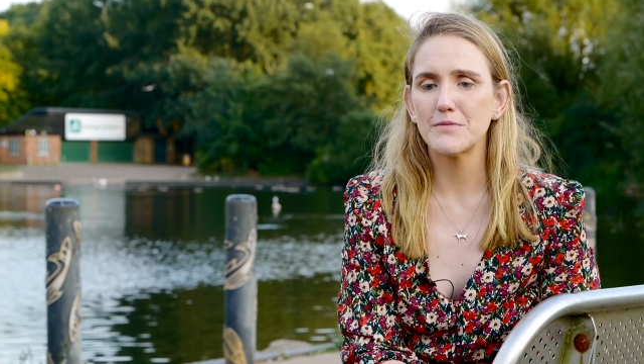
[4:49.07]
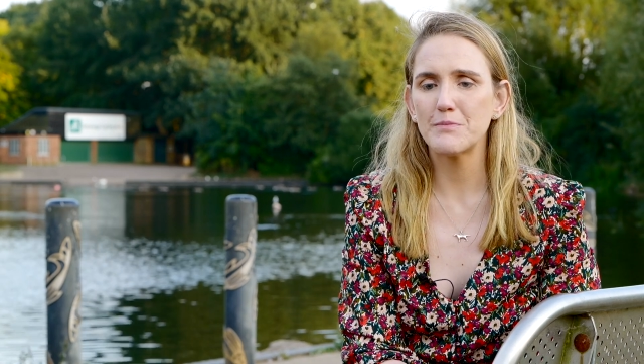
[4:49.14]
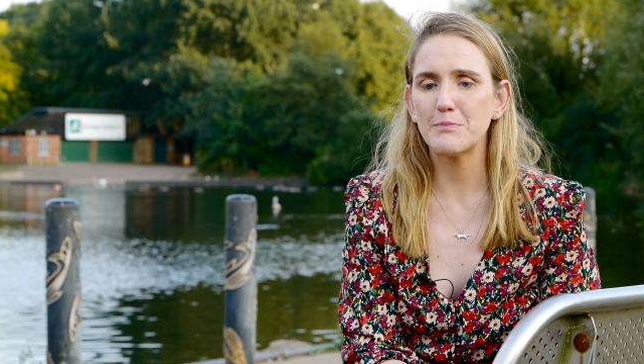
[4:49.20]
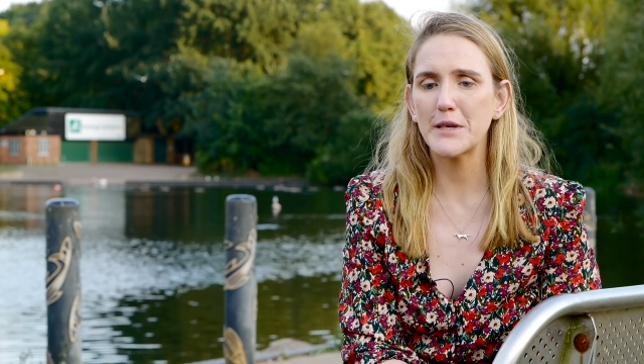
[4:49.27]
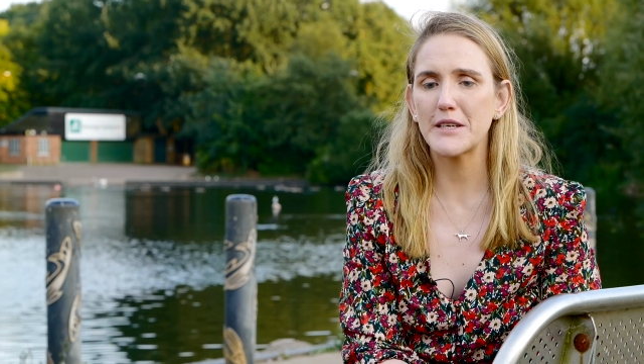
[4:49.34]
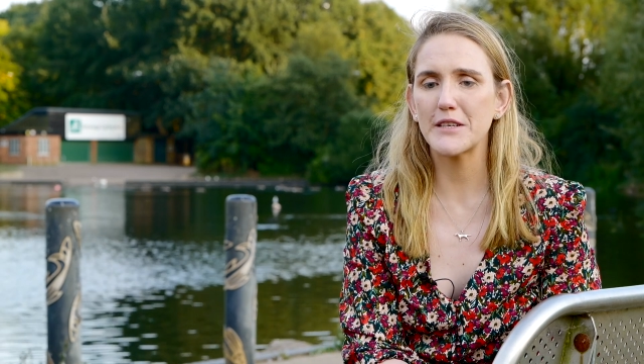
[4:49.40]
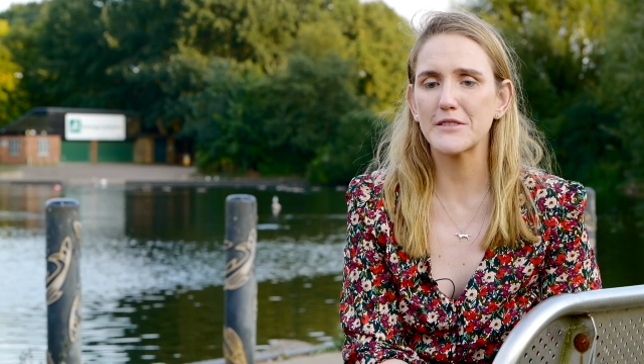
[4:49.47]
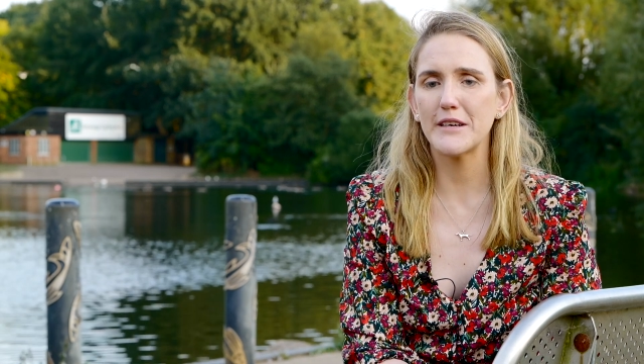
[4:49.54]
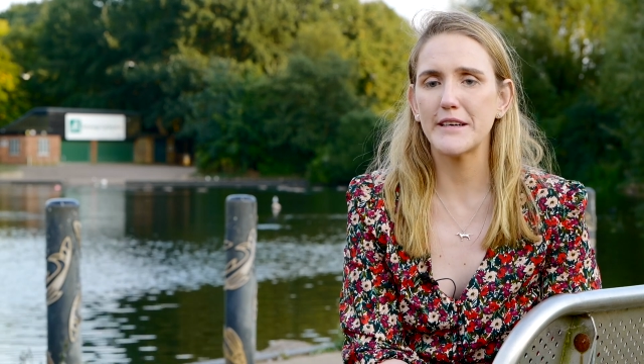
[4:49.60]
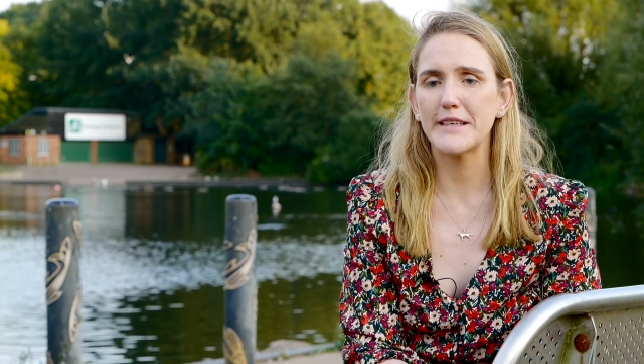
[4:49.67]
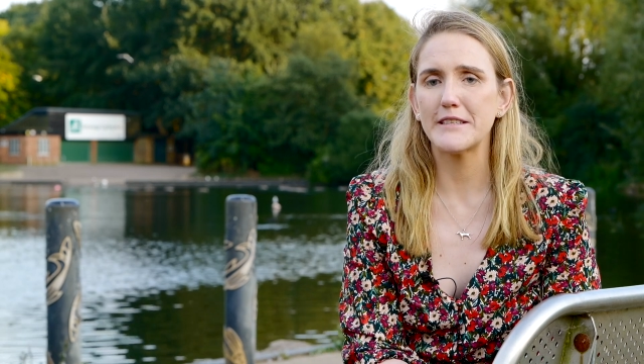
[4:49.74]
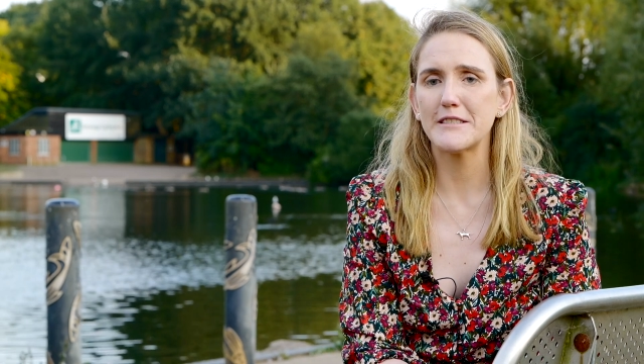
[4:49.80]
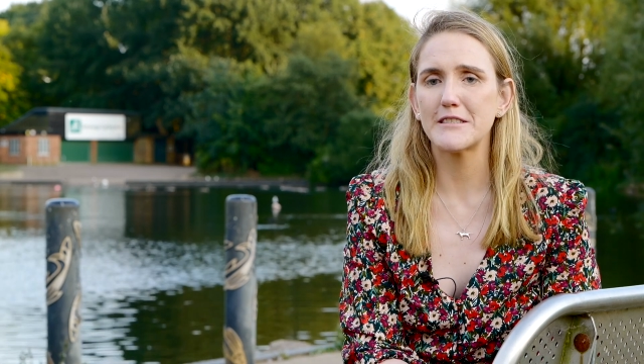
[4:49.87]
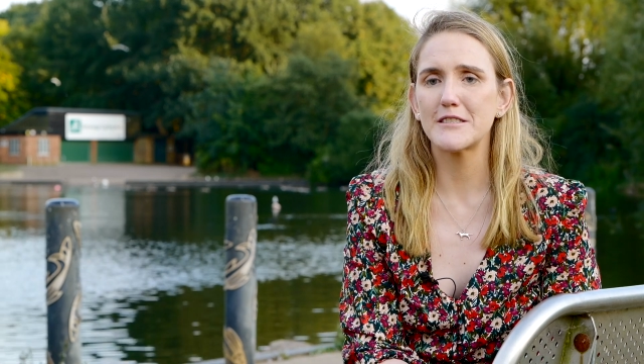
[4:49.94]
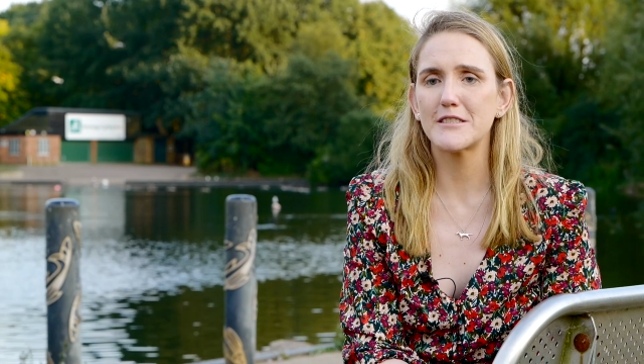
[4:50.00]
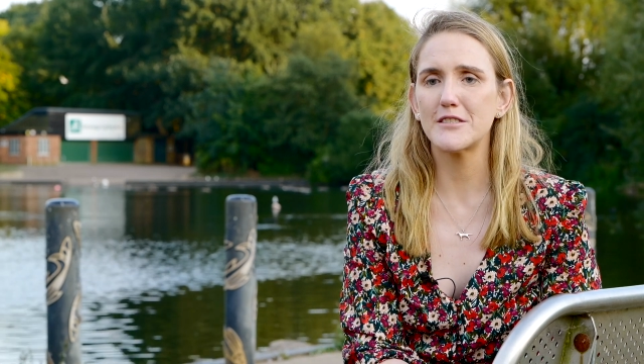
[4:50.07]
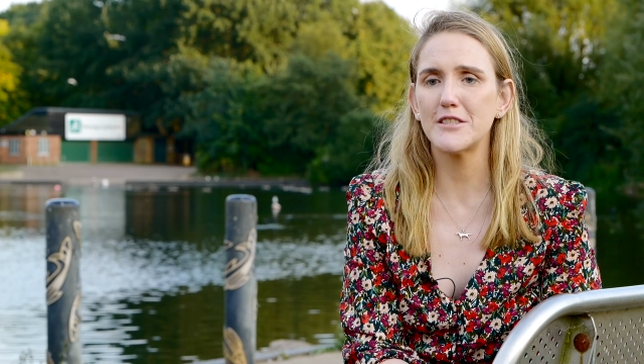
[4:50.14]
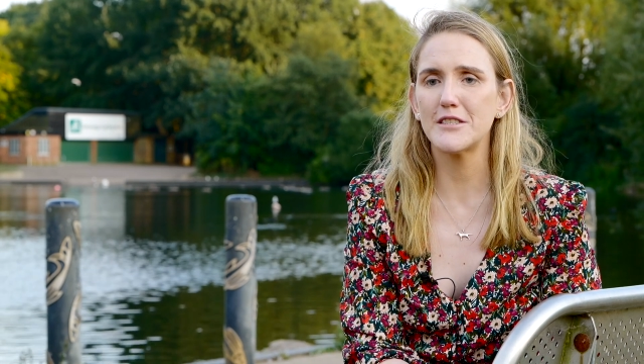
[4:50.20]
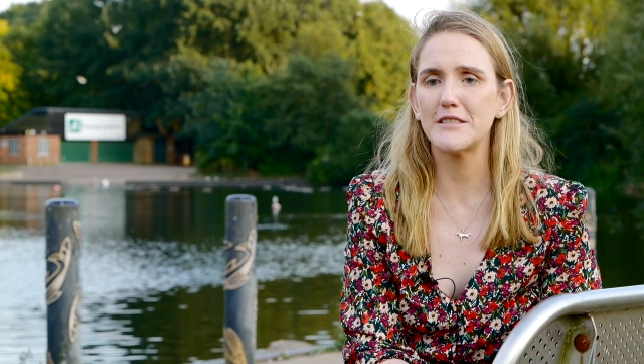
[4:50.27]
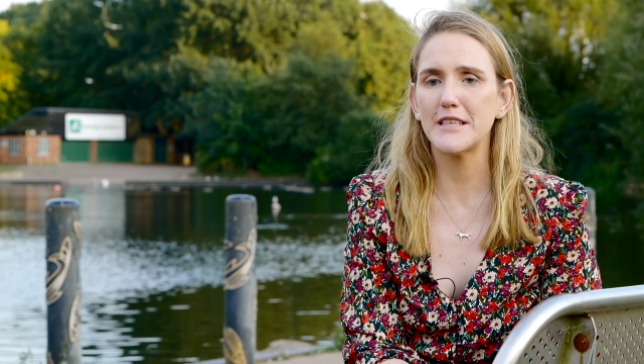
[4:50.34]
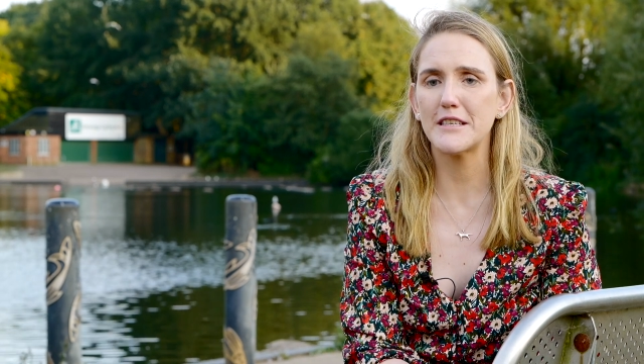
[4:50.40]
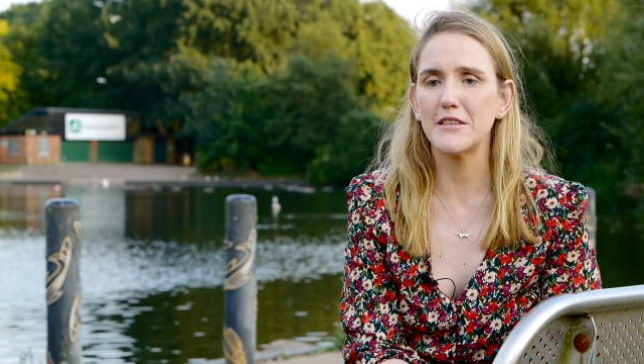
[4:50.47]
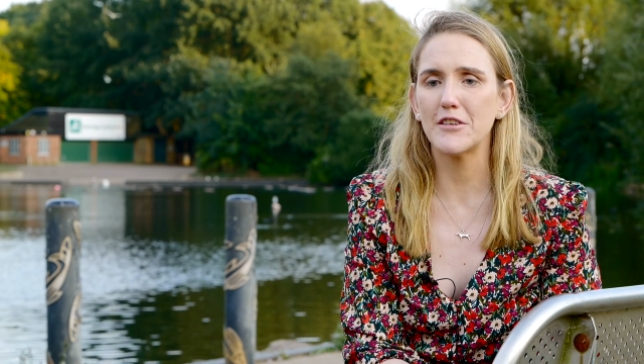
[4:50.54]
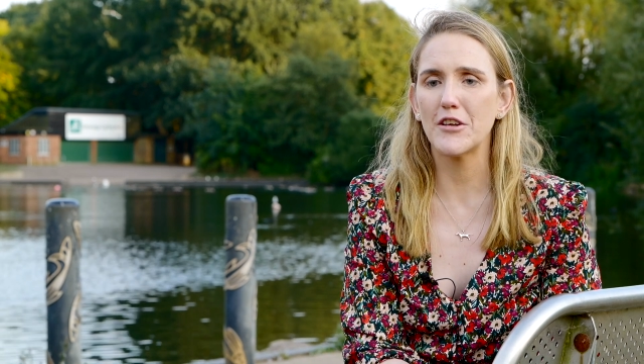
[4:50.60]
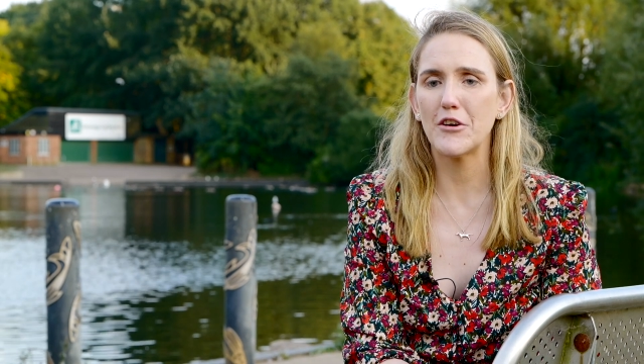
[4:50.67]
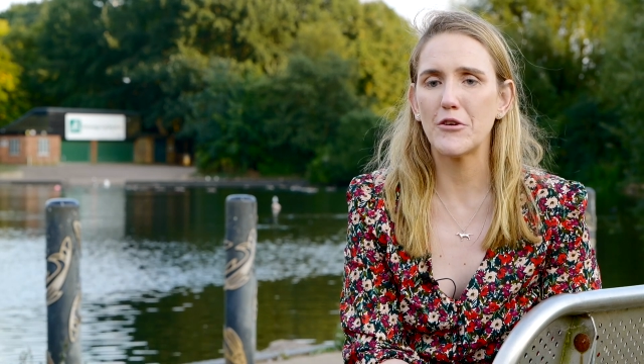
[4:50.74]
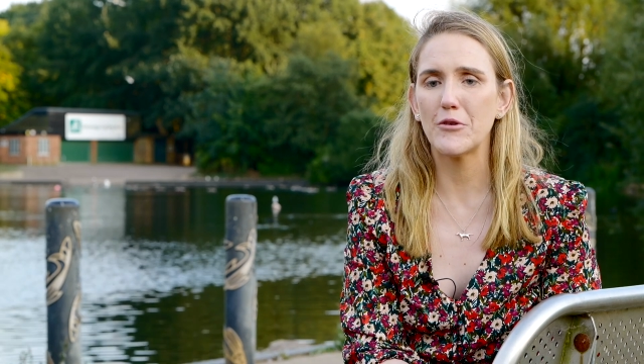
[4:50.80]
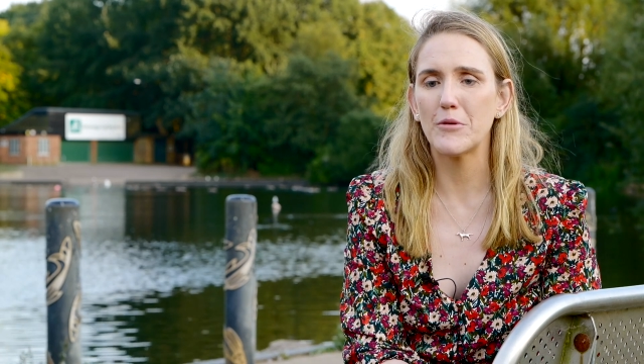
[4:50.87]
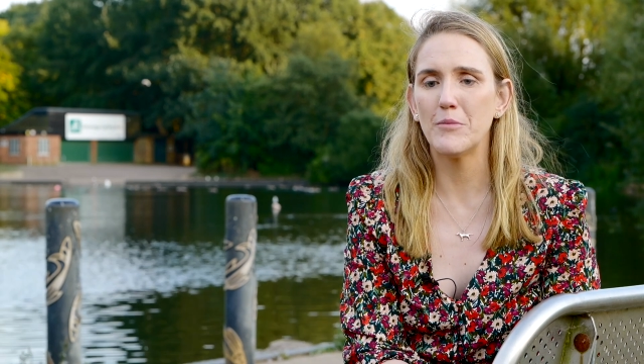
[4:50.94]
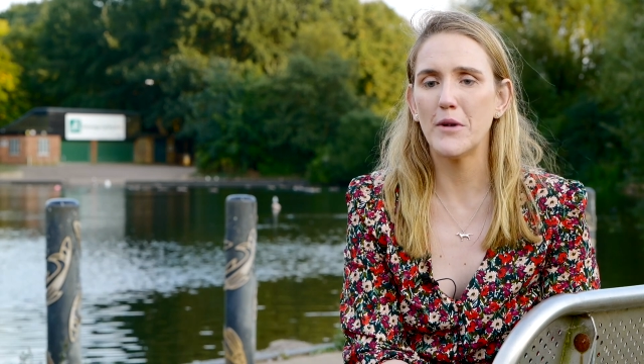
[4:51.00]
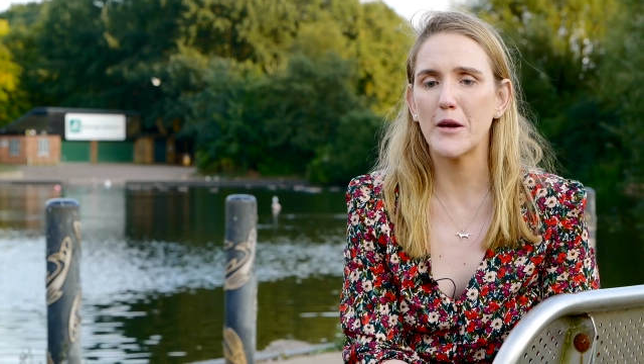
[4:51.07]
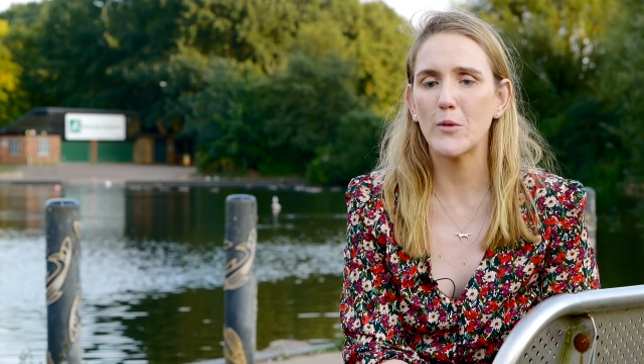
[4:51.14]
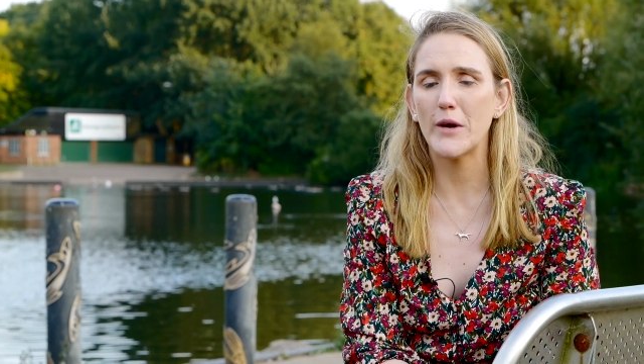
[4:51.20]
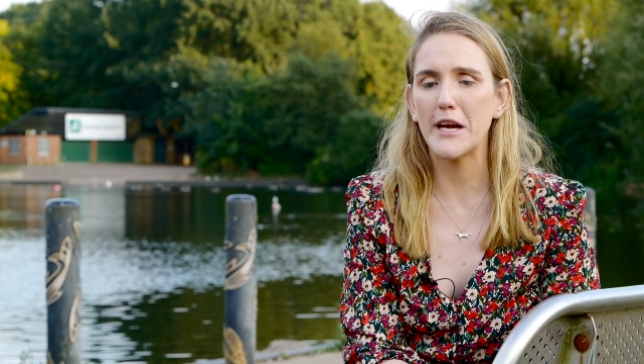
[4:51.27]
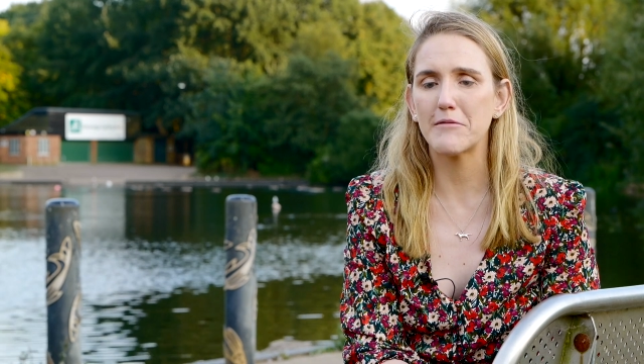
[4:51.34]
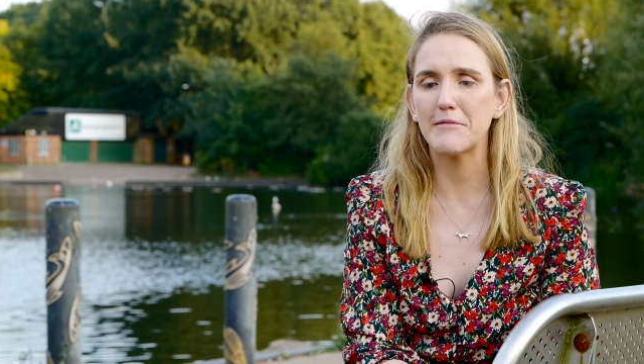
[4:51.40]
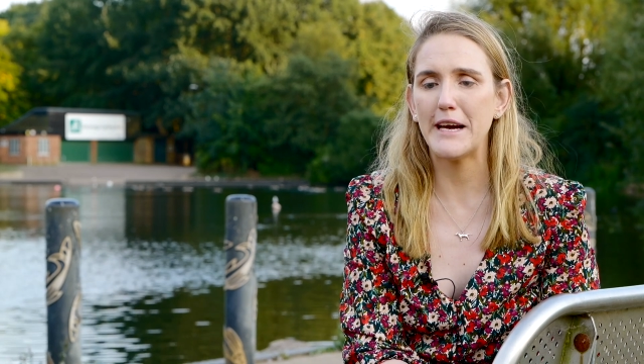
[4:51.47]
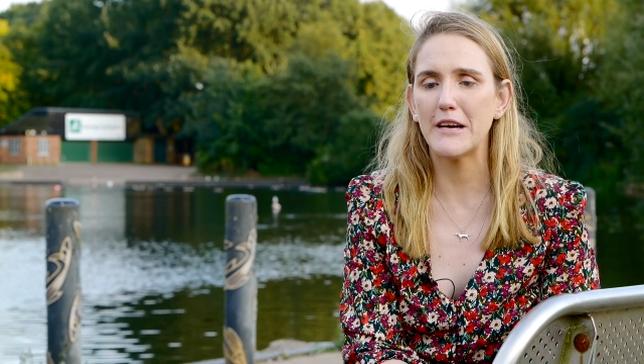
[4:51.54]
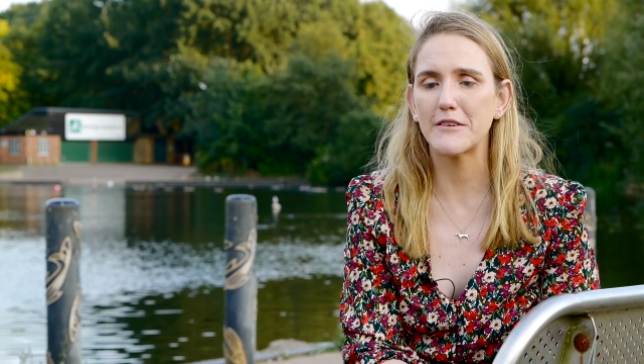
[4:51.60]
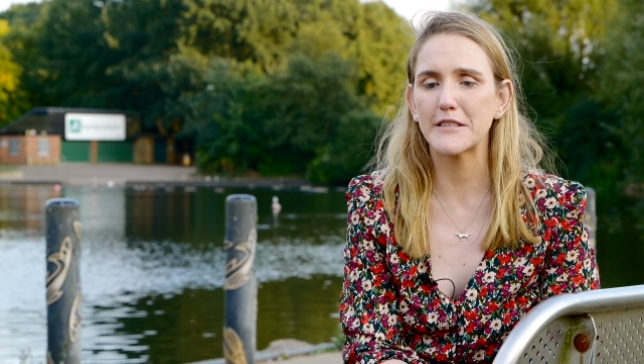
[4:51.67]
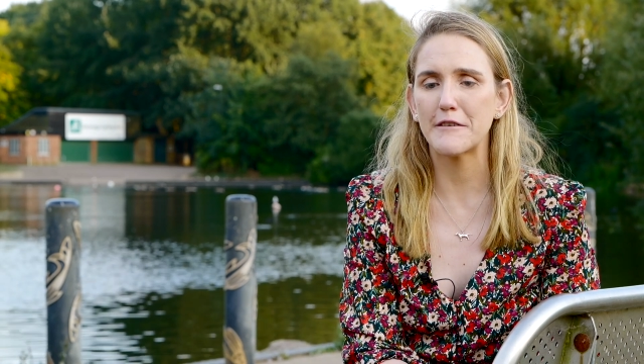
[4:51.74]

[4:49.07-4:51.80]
because I just didn't know my way around.